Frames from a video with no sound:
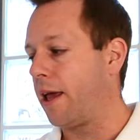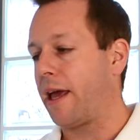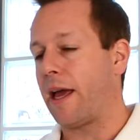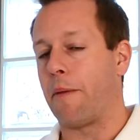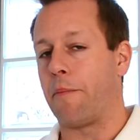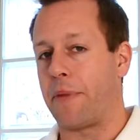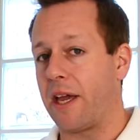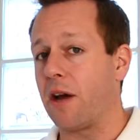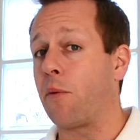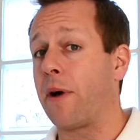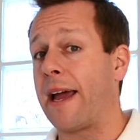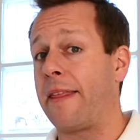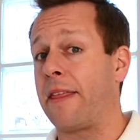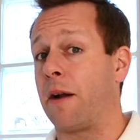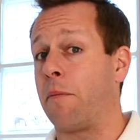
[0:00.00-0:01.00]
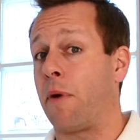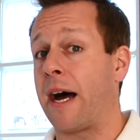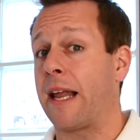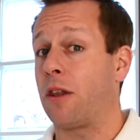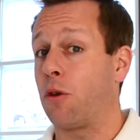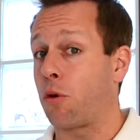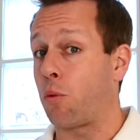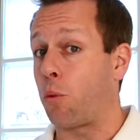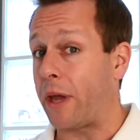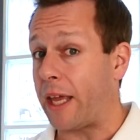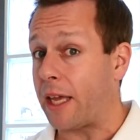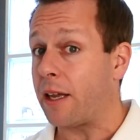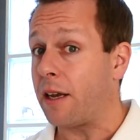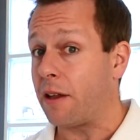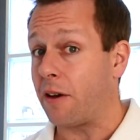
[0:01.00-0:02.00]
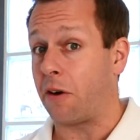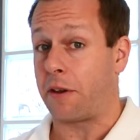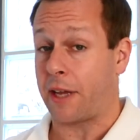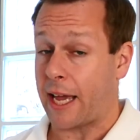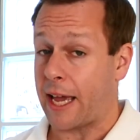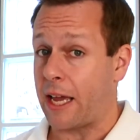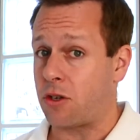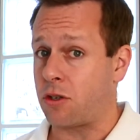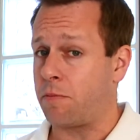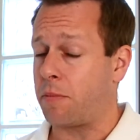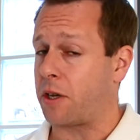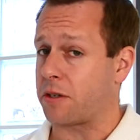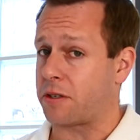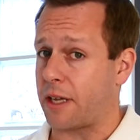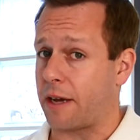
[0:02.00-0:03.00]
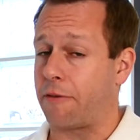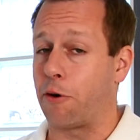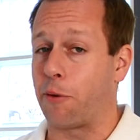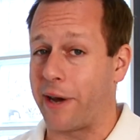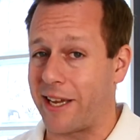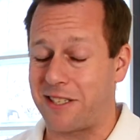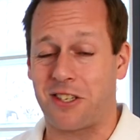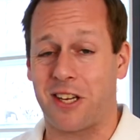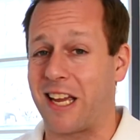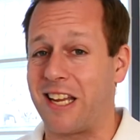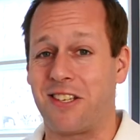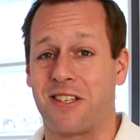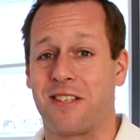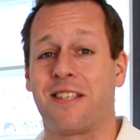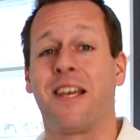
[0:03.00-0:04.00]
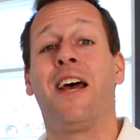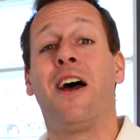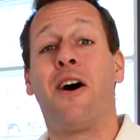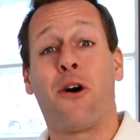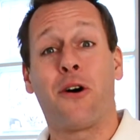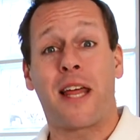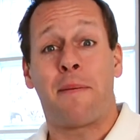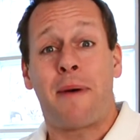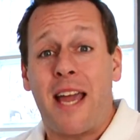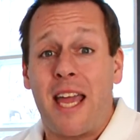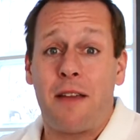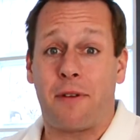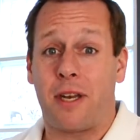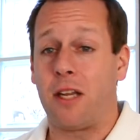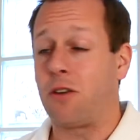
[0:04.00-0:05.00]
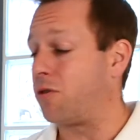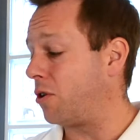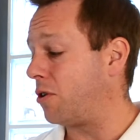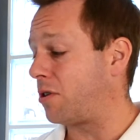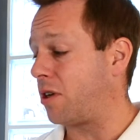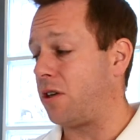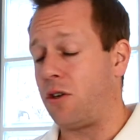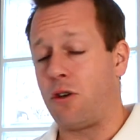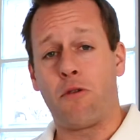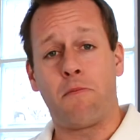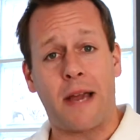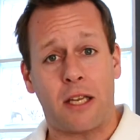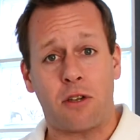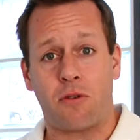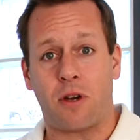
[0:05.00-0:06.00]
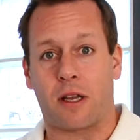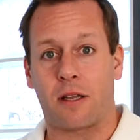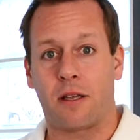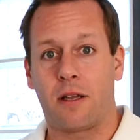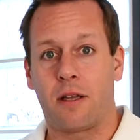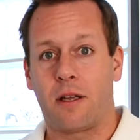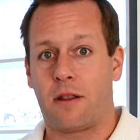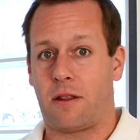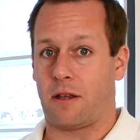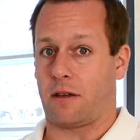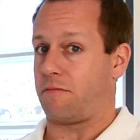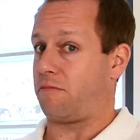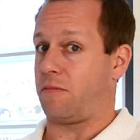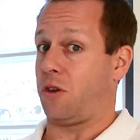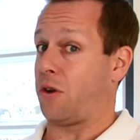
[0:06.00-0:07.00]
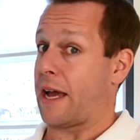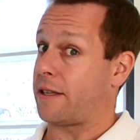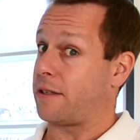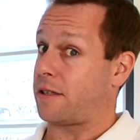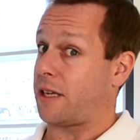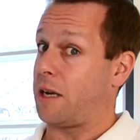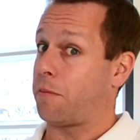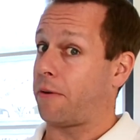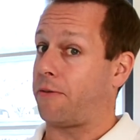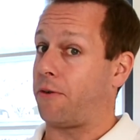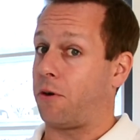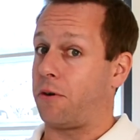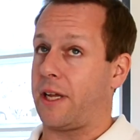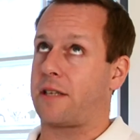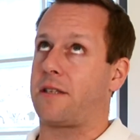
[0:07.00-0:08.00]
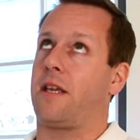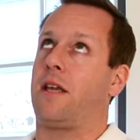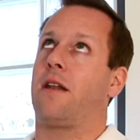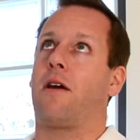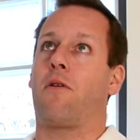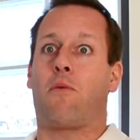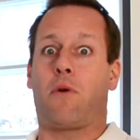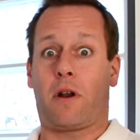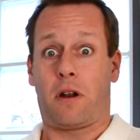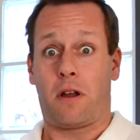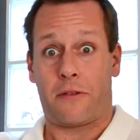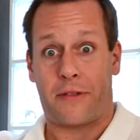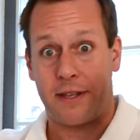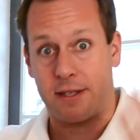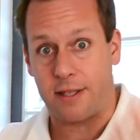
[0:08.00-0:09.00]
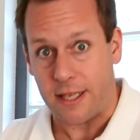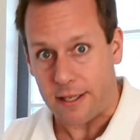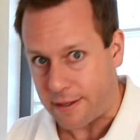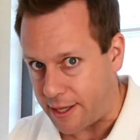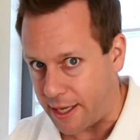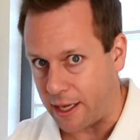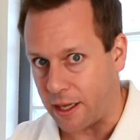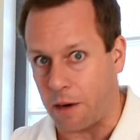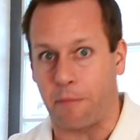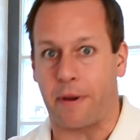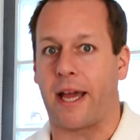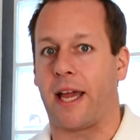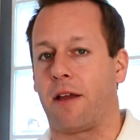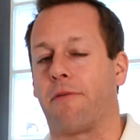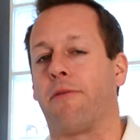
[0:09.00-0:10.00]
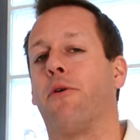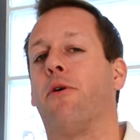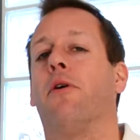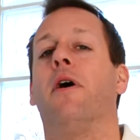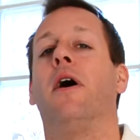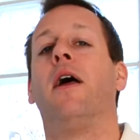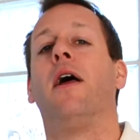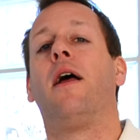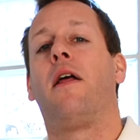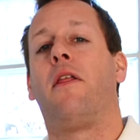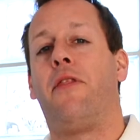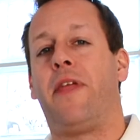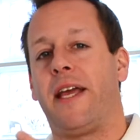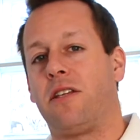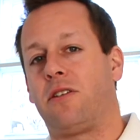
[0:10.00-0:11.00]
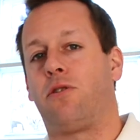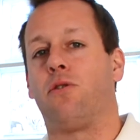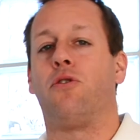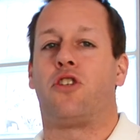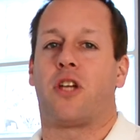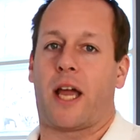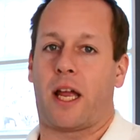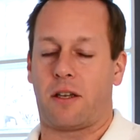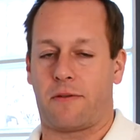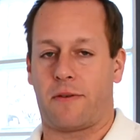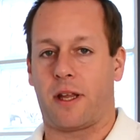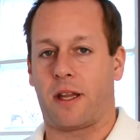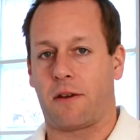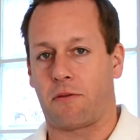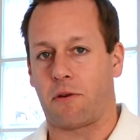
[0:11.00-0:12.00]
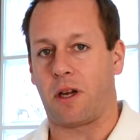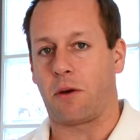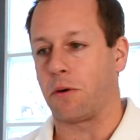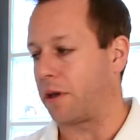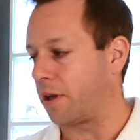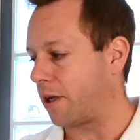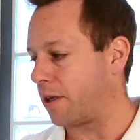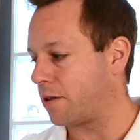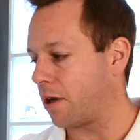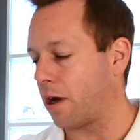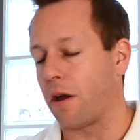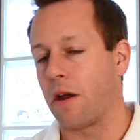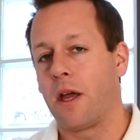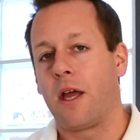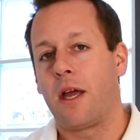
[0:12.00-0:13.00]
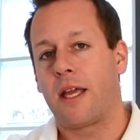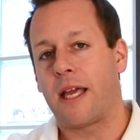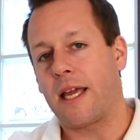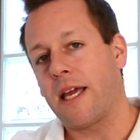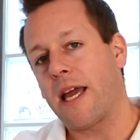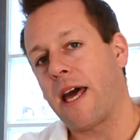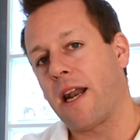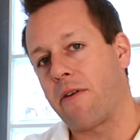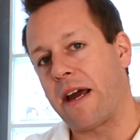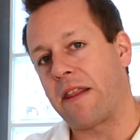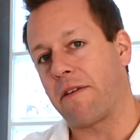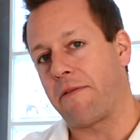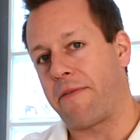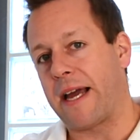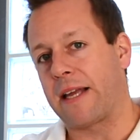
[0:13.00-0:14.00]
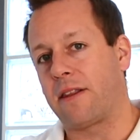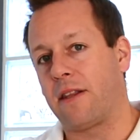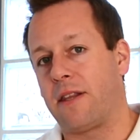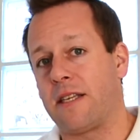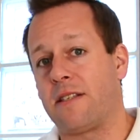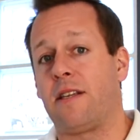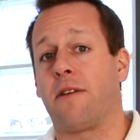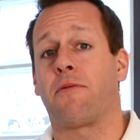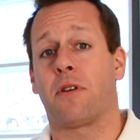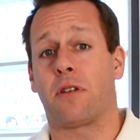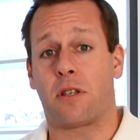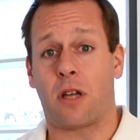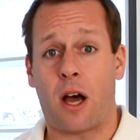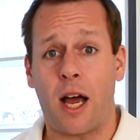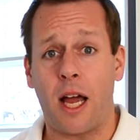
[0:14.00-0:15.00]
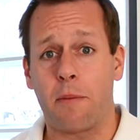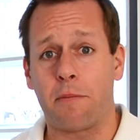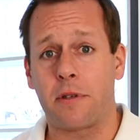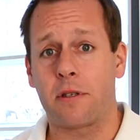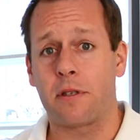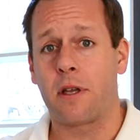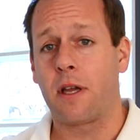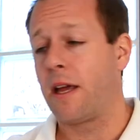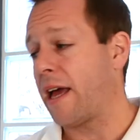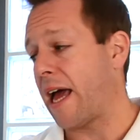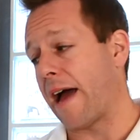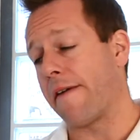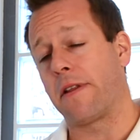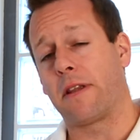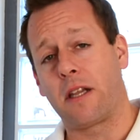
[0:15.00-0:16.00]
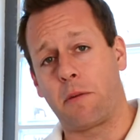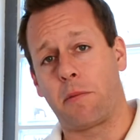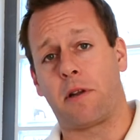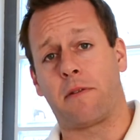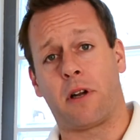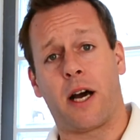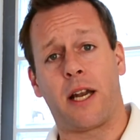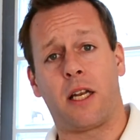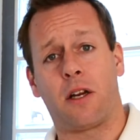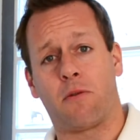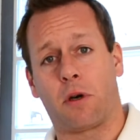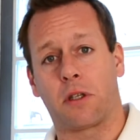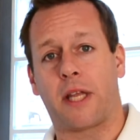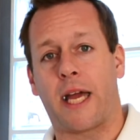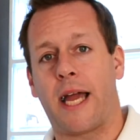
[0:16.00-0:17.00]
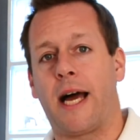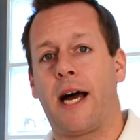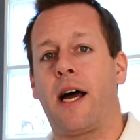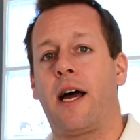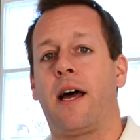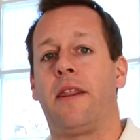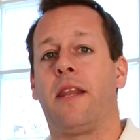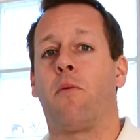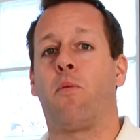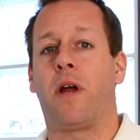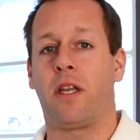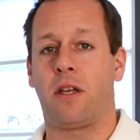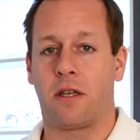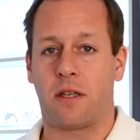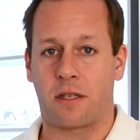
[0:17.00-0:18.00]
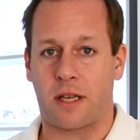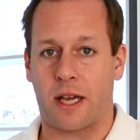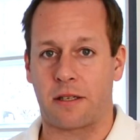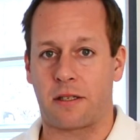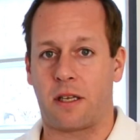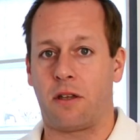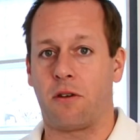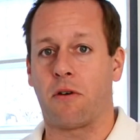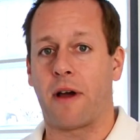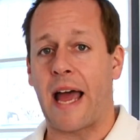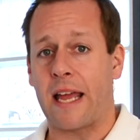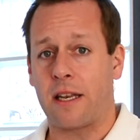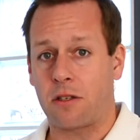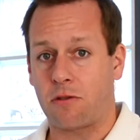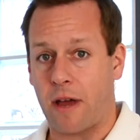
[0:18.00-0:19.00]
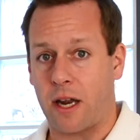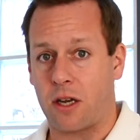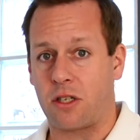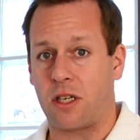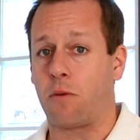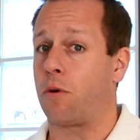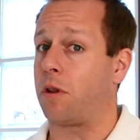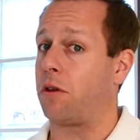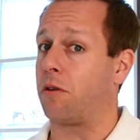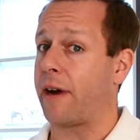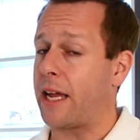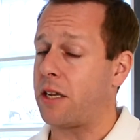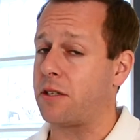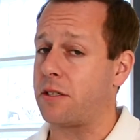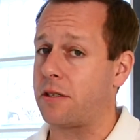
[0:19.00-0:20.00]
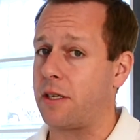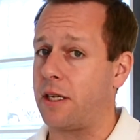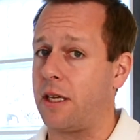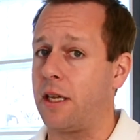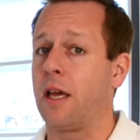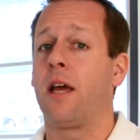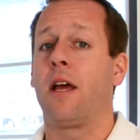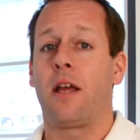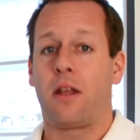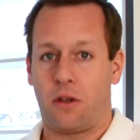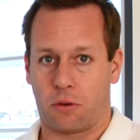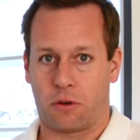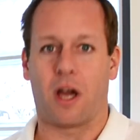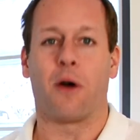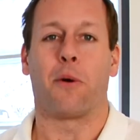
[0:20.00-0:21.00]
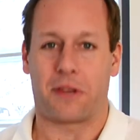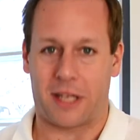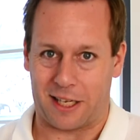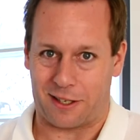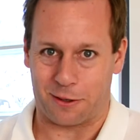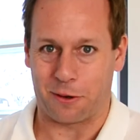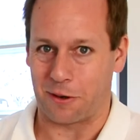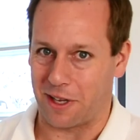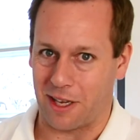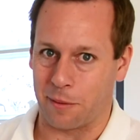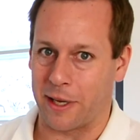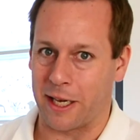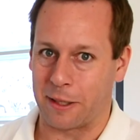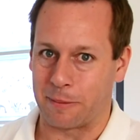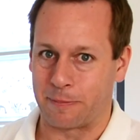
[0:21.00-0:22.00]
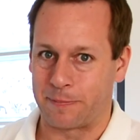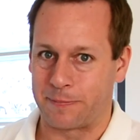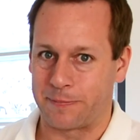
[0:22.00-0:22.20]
And be aware that it might look weird on occasion because stuff always changes, or they may even introduce a new metric that you hadn't seen before. Next thing you know, what on earth is this thing I'm paying for? These do change fairly frequently. So get your head around the fact that there's different types, have a little bit of an idea of what they are, and then when you're discussing your ad strategy with your agency, you'll know what they're talking about.